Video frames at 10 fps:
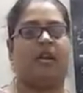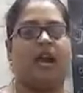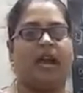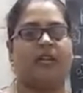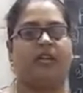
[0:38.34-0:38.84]

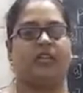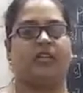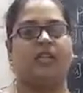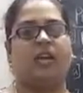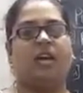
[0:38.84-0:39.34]
and
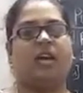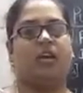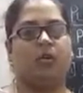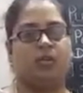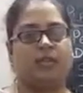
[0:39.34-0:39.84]

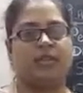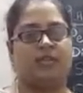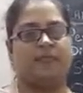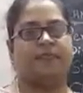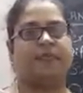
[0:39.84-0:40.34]
roots,
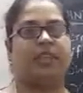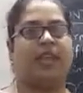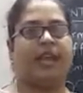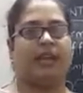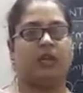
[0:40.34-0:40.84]

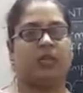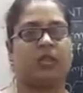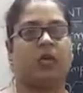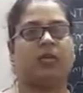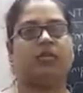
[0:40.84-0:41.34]
and
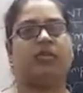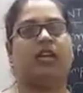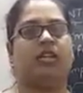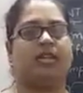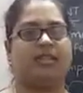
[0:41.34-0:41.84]
also
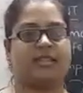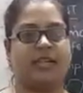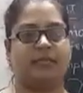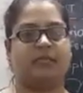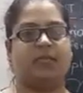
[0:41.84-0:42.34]

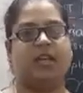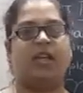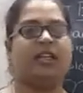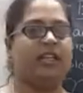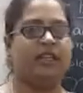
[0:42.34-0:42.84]
stem,
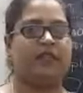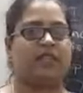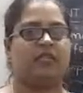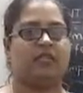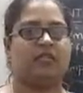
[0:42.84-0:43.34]
leaves.
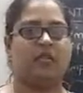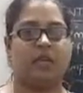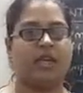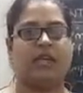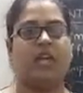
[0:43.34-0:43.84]

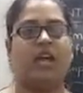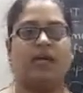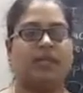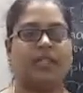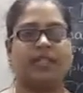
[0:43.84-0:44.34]
Okay,
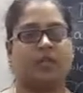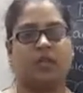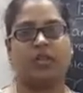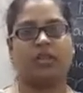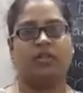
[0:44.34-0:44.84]
means
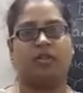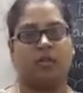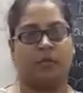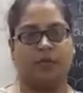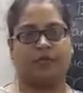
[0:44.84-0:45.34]
those
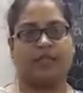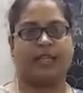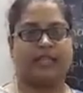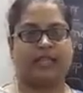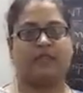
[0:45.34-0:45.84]
group of
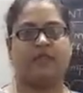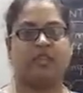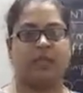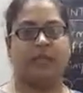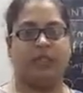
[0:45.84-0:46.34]
cells which
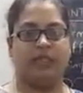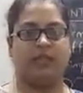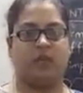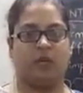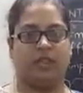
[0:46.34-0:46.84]
are mainly
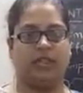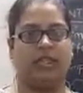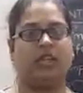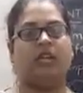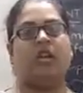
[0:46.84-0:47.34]
involved in
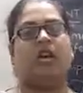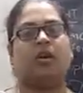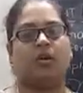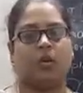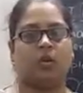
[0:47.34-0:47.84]
the
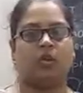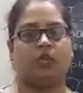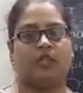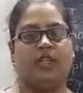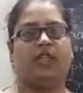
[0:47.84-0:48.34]
growth
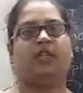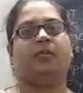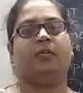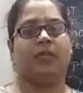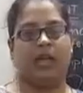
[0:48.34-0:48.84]
of the
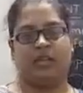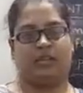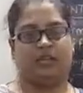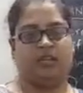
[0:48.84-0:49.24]
plant.